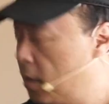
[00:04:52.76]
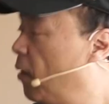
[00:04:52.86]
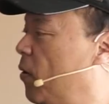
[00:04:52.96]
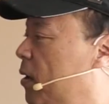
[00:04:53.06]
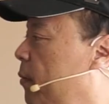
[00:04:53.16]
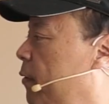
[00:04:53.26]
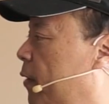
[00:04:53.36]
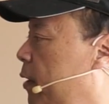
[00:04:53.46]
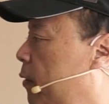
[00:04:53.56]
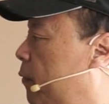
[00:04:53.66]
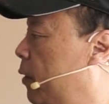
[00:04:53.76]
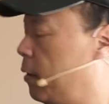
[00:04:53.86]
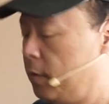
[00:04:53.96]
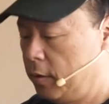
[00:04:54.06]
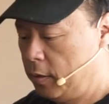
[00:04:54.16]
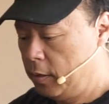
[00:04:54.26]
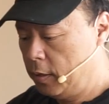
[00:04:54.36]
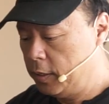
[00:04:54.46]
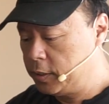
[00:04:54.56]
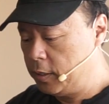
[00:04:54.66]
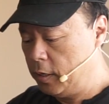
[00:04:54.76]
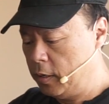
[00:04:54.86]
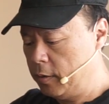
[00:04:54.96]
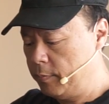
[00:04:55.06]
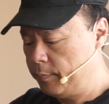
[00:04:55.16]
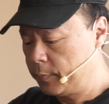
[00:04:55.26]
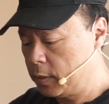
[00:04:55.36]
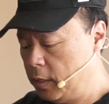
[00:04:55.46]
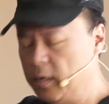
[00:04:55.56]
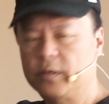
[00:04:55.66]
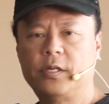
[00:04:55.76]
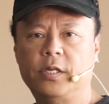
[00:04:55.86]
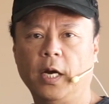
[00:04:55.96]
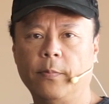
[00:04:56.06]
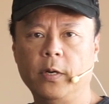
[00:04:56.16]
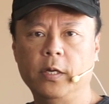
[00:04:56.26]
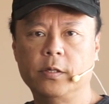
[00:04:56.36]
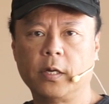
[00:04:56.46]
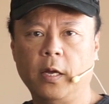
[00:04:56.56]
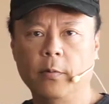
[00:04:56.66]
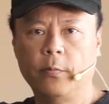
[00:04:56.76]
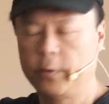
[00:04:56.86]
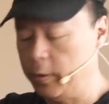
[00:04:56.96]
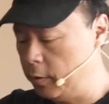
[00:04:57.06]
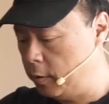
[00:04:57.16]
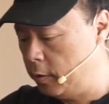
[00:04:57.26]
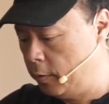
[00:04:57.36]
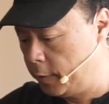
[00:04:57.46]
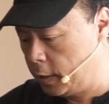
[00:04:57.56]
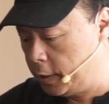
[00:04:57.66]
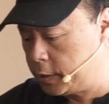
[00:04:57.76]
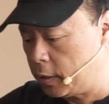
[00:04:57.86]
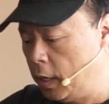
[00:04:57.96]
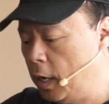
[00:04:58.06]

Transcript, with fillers: Oh, let me find it for you. It's the, um, you know, it's the Japanese that came up with a nomenclature.